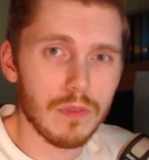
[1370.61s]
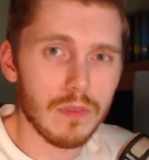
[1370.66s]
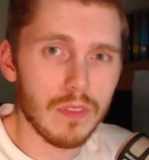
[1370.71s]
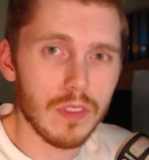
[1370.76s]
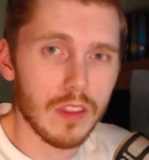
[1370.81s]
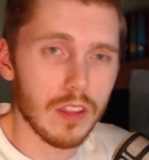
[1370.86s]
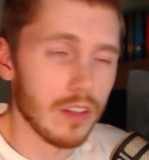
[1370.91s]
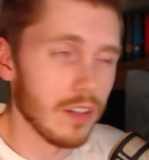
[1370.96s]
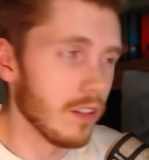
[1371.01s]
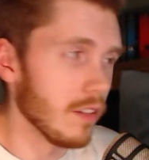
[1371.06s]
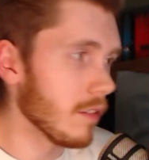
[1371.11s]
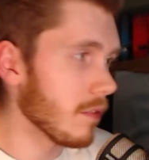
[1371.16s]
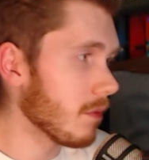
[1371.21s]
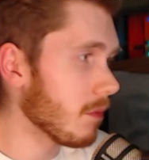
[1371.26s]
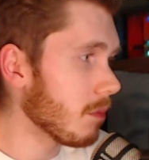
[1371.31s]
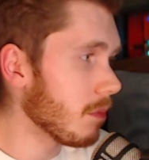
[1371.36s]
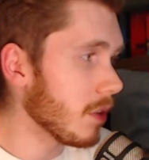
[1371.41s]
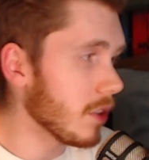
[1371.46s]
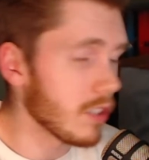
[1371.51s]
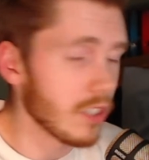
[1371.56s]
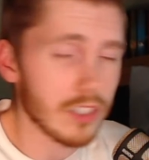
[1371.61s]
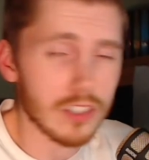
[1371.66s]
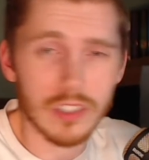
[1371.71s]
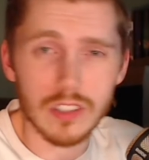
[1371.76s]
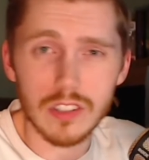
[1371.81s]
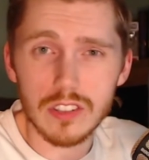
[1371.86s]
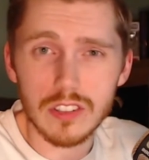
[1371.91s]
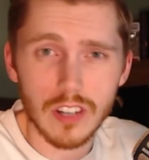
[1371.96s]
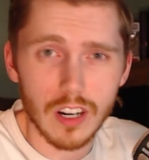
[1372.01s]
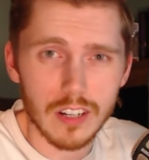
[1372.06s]
the position
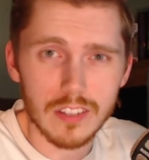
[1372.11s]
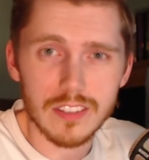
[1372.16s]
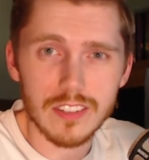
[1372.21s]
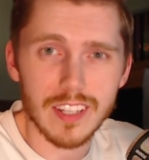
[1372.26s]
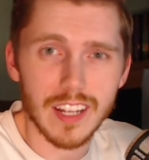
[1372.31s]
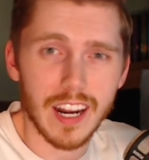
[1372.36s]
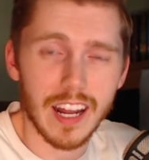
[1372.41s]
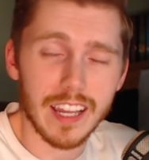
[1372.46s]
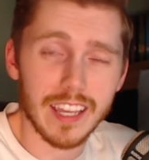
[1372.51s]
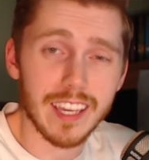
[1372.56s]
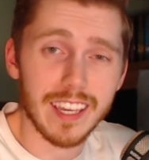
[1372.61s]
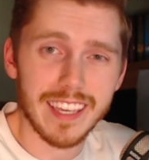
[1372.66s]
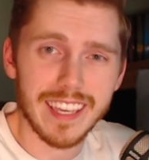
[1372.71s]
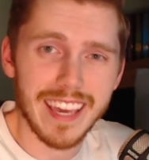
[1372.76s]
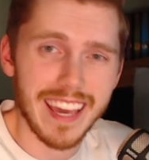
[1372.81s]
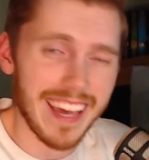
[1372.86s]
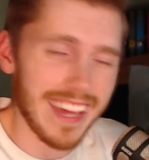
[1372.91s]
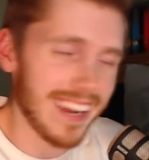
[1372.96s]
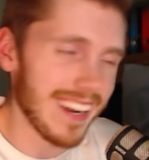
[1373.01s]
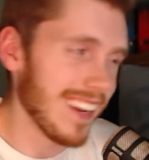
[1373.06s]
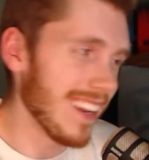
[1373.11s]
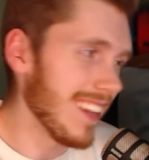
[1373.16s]
starts that I can get.